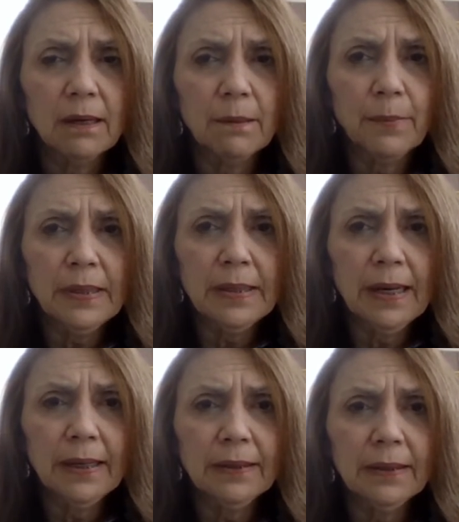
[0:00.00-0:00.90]
but
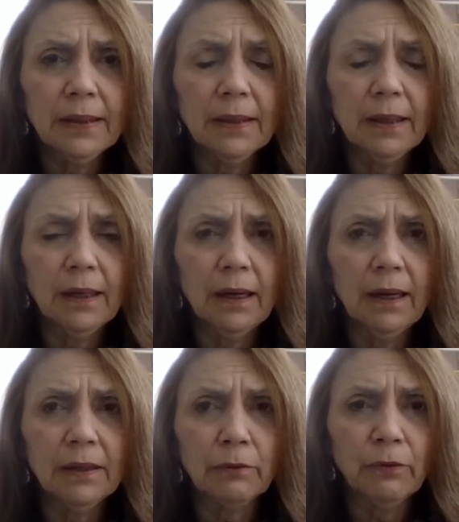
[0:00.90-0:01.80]
not
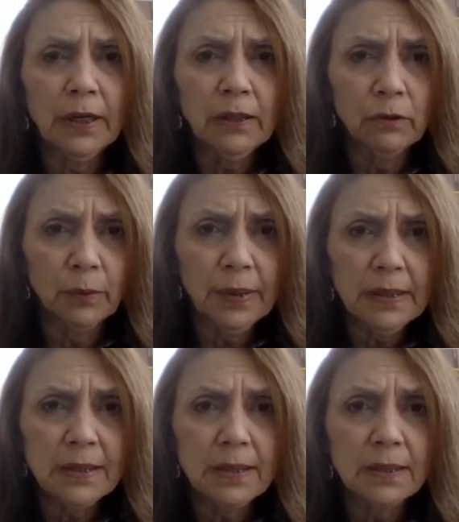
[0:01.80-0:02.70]
on a regular
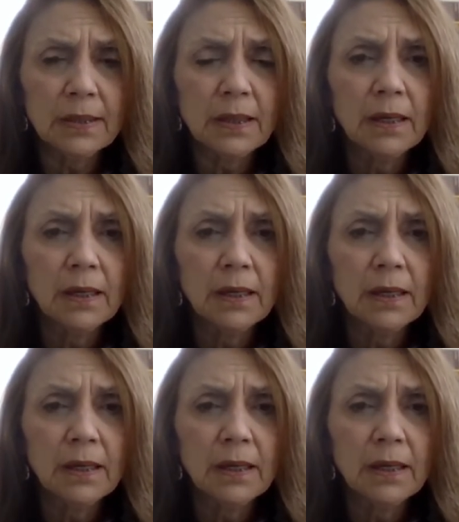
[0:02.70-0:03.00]
basis.